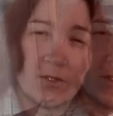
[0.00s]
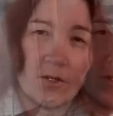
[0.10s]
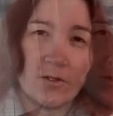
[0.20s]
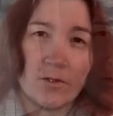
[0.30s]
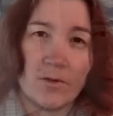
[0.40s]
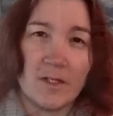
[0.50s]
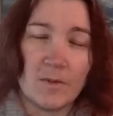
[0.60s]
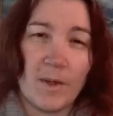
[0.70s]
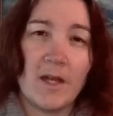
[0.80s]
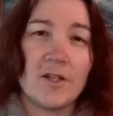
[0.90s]
return to
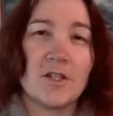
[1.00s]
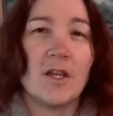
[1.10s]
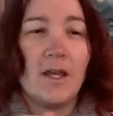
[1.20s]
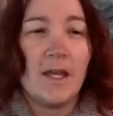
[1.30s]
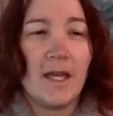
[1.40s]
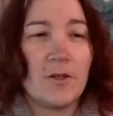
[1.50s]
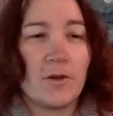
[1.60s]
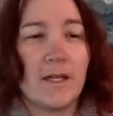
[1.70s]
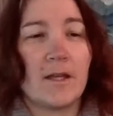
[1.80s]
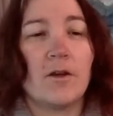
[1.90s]
this page and you
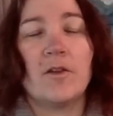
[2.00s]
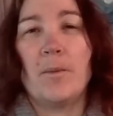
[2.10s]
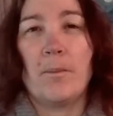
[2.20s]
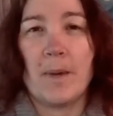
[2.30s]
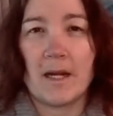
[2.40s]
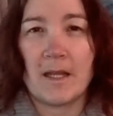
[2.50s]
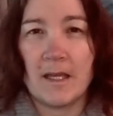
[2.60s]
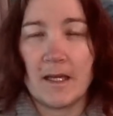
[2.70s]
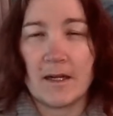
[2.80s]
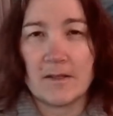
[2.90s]
click on
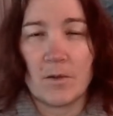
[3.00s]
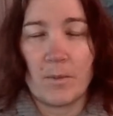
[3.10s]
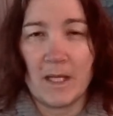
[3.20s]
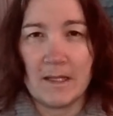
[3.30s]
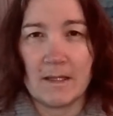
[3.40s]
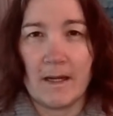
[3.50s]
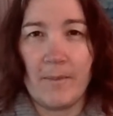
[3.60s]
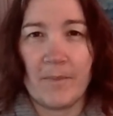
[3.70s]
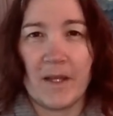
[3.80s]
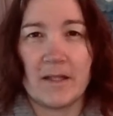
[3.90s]
markera som
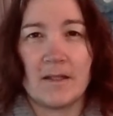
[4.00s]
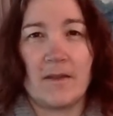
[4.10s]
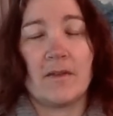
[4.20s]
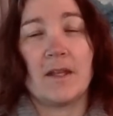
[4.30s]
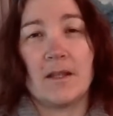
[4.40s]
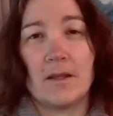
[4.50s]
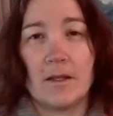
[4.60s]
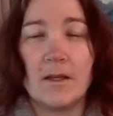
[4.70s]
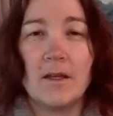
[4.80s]
inlämnad, and then